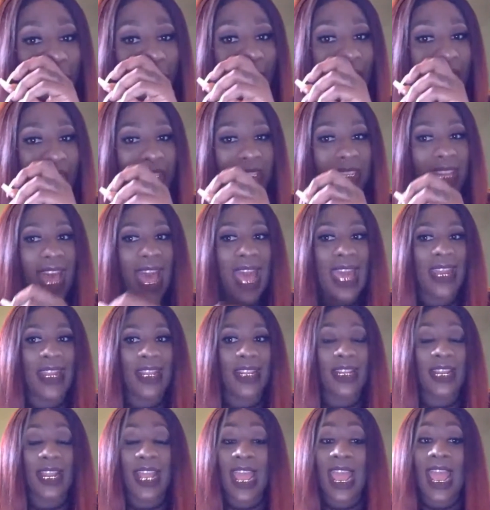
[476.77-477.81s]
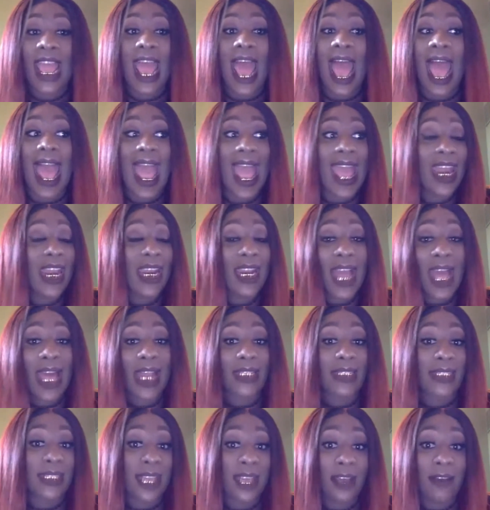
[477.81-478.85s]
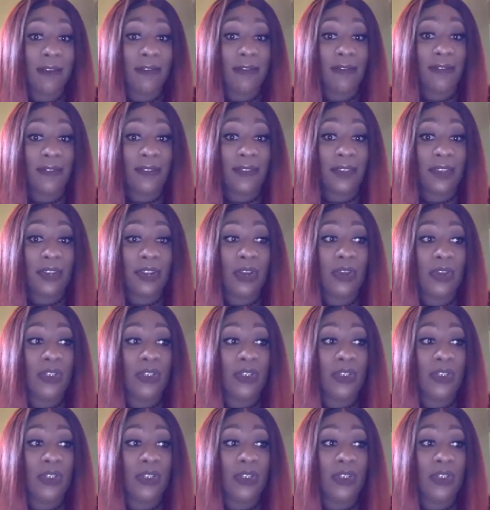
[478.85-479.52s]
It's just that I had a lot of stuff, you know.